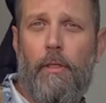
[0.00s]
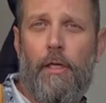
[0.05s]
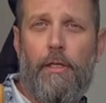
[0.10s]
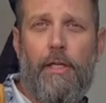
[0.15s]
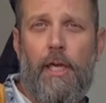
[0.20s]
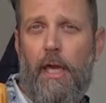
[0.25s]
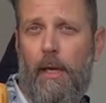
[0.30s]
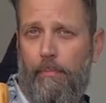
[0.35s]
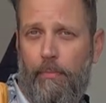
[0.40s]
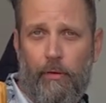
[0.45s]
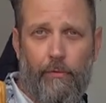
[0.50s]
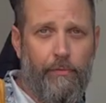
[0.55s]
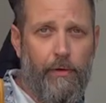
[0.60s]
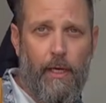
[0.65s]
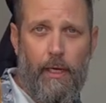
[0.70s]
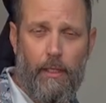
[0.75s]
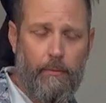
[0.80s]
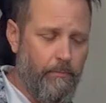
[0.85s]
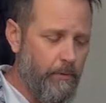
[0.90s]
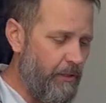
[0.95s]
a camper
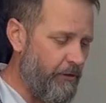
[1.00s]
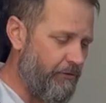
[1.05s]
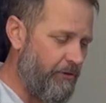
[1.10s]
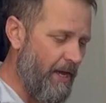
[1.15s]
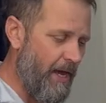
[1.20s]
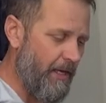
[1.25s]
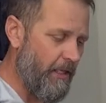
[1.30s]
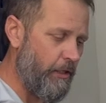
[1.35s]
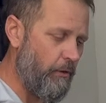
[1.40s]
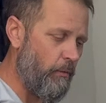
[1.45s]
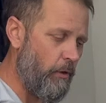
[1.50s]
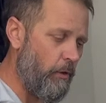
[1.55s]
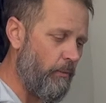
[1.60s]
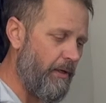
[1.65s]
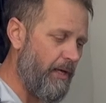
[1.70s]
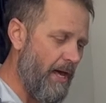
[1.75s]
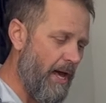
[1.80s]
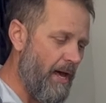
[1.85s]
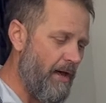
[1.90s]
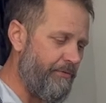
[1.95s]
van, exactly what
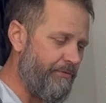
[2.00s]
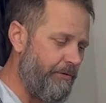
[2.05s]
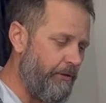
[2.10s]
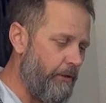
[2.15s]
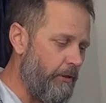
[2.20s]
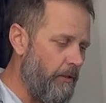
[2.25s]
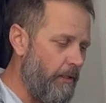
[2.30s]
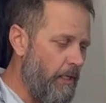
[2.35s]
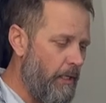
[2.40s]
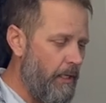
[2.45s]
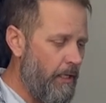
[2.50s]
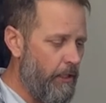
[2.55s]
we have here.